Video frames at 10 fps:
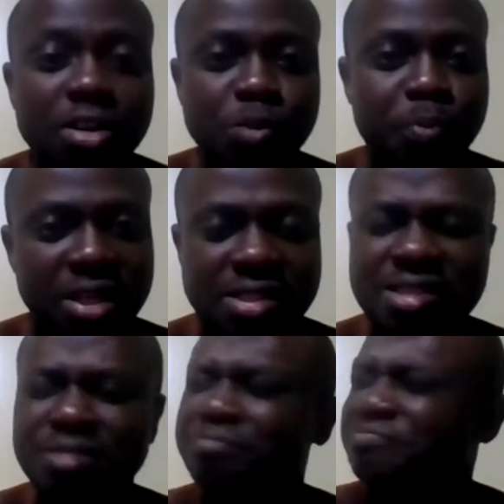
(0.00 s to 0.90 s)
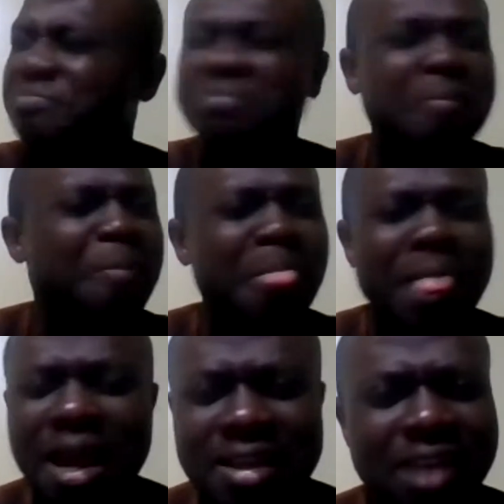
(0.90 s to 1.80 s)
space,
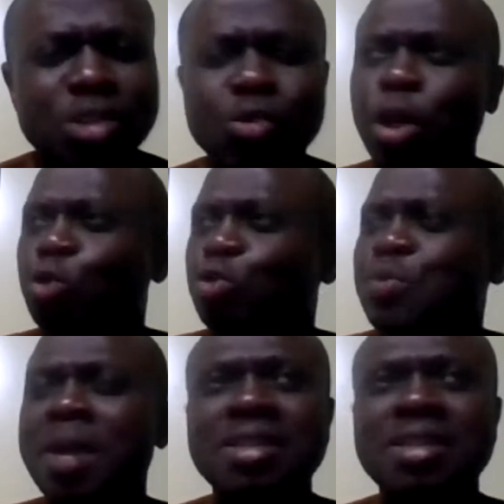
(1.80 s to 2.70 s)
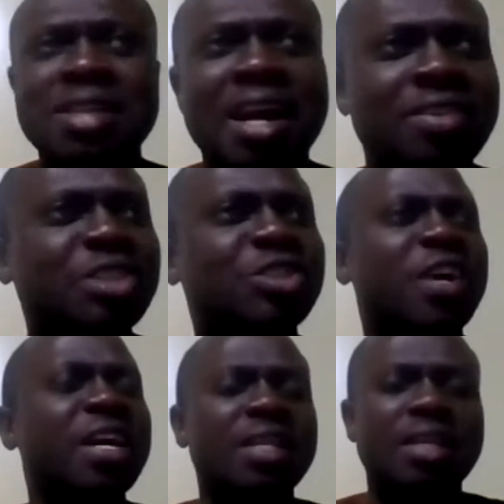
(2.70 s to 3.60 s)
there is recruitment, there is
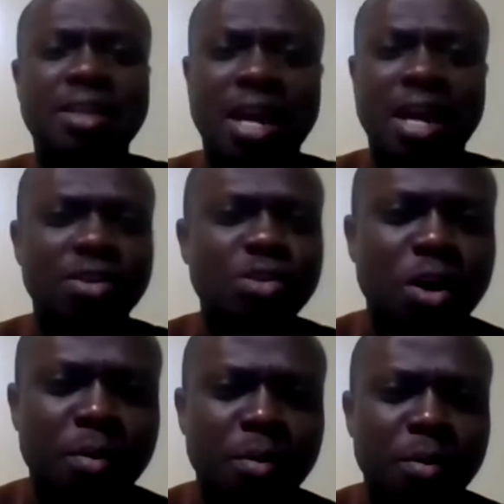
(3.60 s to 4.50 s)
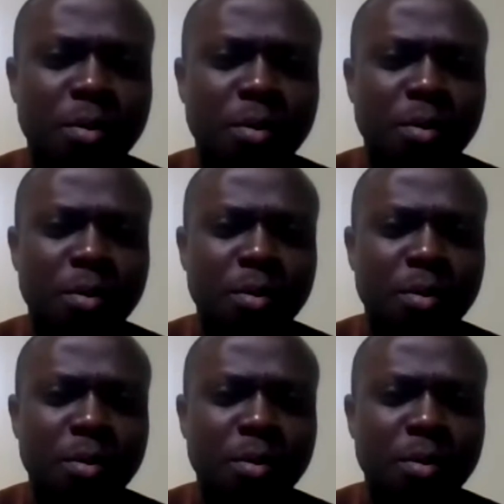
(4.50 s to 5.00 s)
training, there is all manner.